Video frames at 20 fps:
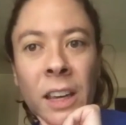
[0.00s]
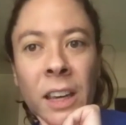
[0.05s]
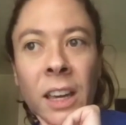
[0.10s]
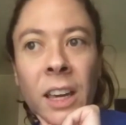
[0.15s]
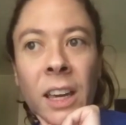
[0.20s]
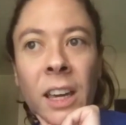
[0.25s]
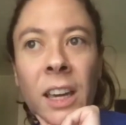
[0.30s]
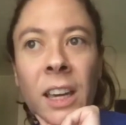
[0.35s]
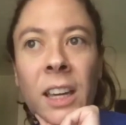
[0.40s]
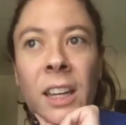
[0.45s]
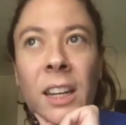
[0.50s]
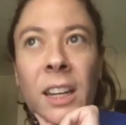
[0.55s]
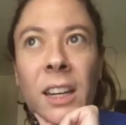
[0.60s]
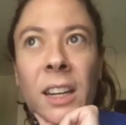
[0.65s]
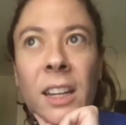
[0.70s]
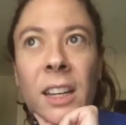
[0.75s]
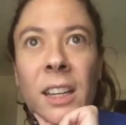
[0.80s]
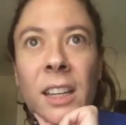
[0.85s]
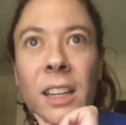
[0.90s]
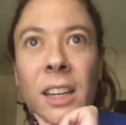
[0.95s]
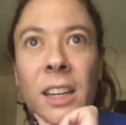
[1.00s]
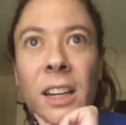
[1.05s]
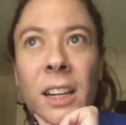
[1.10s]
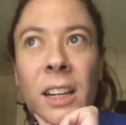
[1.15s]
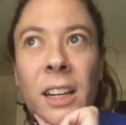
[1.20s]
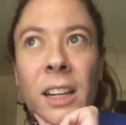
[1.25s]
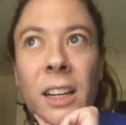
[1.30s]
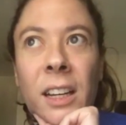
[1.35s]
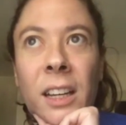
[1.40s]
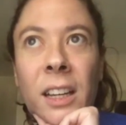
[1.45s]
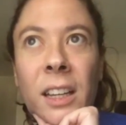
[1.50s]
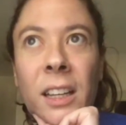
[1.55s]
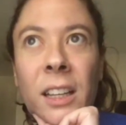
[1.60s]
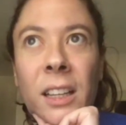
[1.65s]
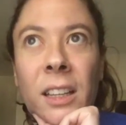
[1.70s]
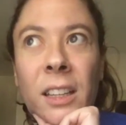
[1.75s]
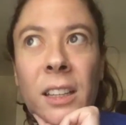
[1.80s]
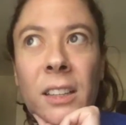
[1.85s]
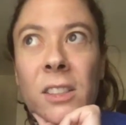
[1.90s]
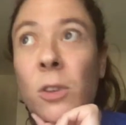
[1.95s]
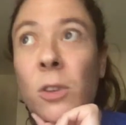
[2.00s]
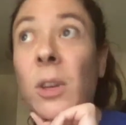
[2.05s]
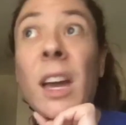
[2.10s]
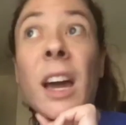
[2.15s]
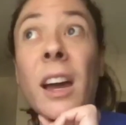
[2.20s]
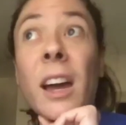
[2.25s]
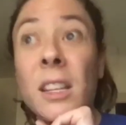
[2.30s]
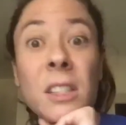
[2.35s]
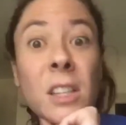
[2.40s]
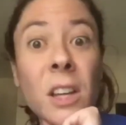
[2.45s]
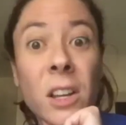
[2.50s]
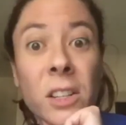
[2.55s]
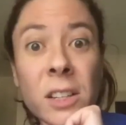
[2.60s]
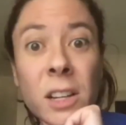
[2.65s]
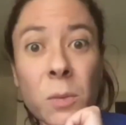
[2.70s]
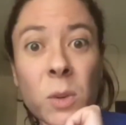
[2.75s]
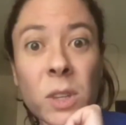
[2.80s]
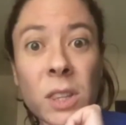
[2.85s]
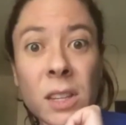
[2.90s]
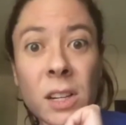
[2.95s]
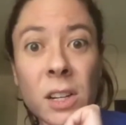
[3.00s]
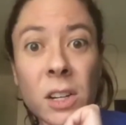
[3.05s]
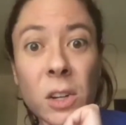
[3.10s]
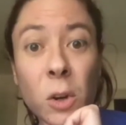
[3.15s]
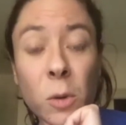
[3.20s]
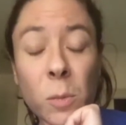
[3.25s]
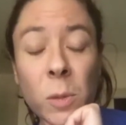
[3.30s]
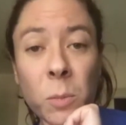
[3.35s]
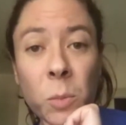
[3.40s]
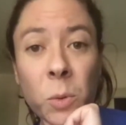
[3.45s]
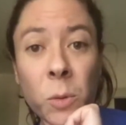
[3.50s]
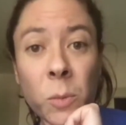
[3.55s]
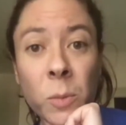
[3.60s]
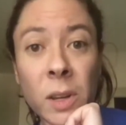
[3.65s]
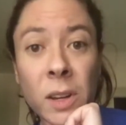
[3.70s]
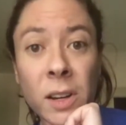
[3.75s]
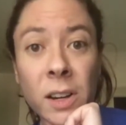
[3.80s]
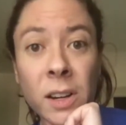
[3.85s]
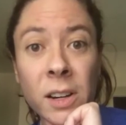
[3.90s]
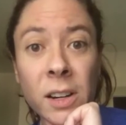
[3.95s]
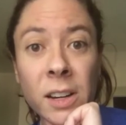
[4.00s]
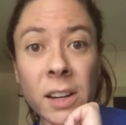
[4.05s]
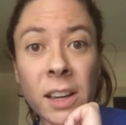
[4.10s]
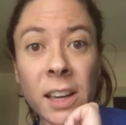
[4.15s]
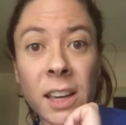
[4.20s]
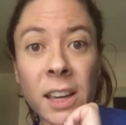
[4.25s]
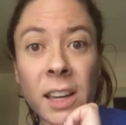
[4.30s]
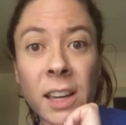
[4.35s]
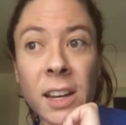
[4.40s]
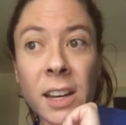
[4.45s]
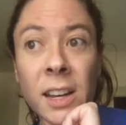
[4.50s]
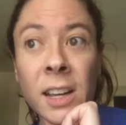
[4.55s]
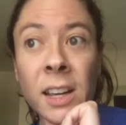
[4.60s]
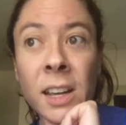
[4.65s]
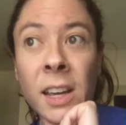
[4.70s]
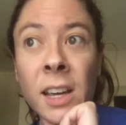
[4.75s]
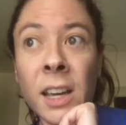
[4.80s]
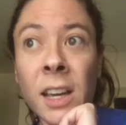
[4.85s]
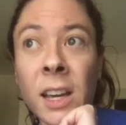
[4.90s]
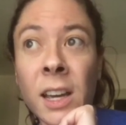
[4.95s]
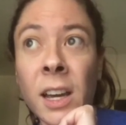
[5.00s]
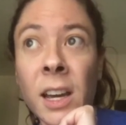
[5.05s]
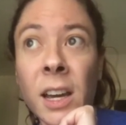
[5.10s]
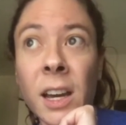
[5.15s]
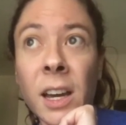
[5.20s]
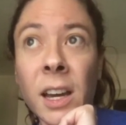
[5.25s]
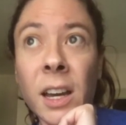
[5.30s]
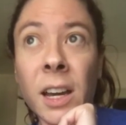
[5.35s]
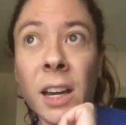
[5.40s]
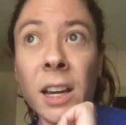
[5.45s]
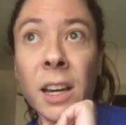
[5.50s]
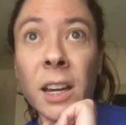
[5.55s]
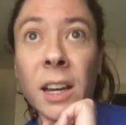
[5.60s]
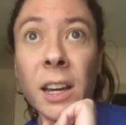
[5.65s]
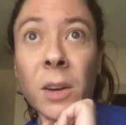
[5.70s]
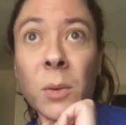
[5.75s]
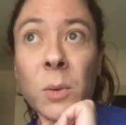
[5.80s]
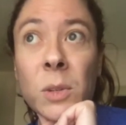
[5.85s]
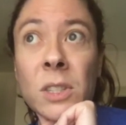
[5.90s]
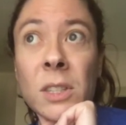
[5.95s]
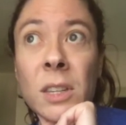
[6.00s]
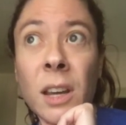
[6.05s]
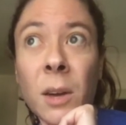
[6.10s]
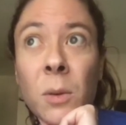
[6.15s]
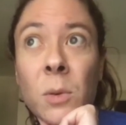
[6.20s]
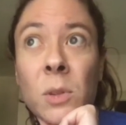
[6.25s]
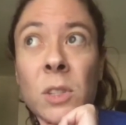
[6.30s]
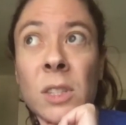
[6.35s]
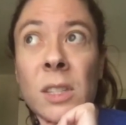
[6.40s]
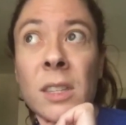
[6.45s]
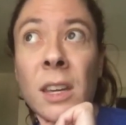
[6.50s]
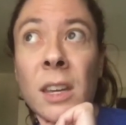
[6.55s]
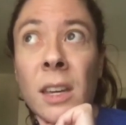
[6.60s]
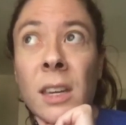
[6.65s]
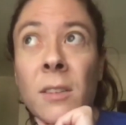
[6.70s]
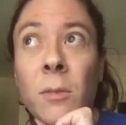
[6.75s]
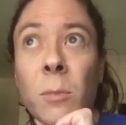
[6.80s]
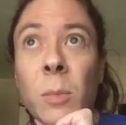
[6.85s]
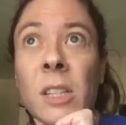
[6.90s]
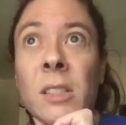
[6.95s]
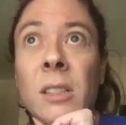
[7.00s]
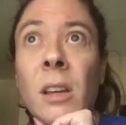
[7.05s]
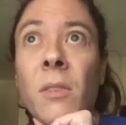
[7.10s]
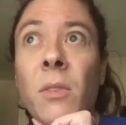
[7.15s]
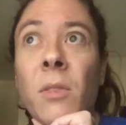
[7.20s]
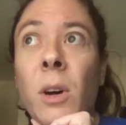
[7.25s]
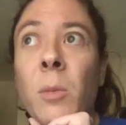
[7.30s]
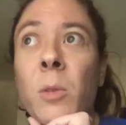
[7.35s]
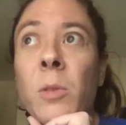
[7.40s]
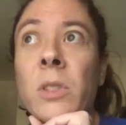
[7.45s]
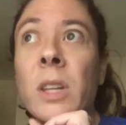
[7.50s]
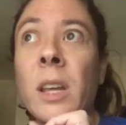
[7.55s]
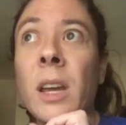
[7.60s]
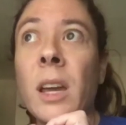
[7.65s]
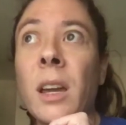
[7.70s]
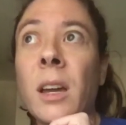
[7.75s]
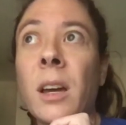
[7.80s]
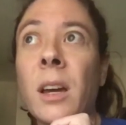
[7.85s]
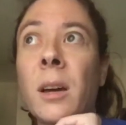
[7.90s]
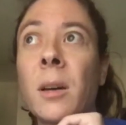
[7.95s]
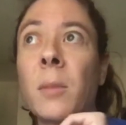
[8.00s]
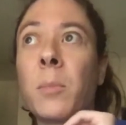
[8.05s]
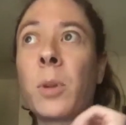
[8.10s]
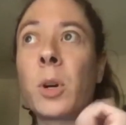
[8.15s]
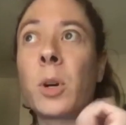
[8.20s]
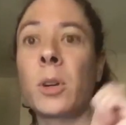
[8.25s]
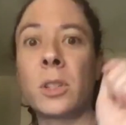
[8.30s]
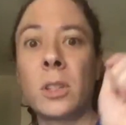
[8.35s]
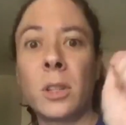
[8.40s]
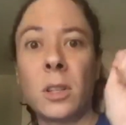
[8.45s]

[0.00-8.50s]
and uh, so yeah, it's all done within Adobe Premiere, and uh, I was I was thinking of myself almost like a person